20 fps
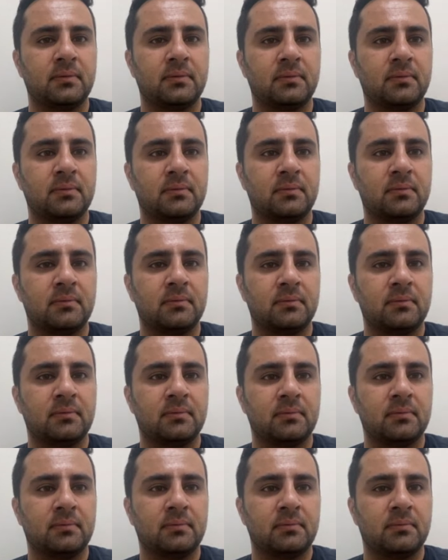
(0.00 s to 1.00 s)

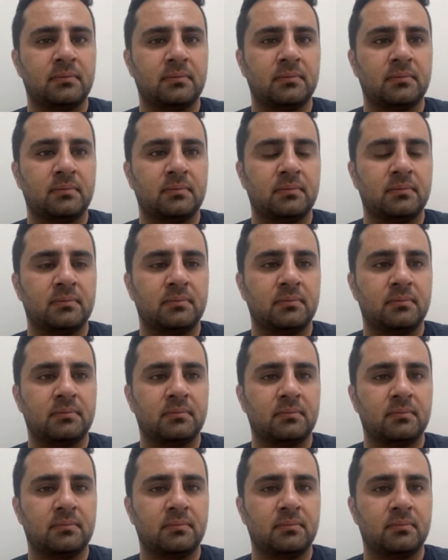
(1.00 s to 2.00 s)

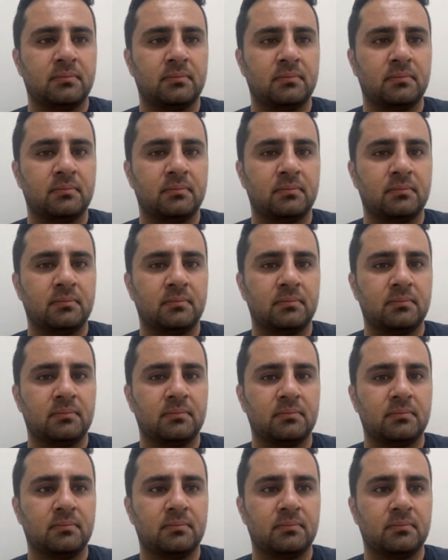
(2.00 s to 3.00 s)

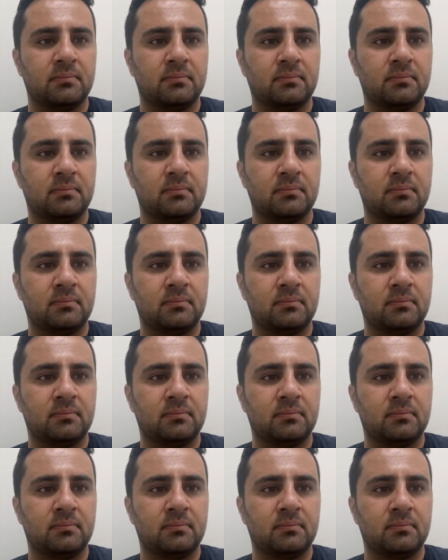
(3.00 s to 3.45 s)
This person isn't speaking.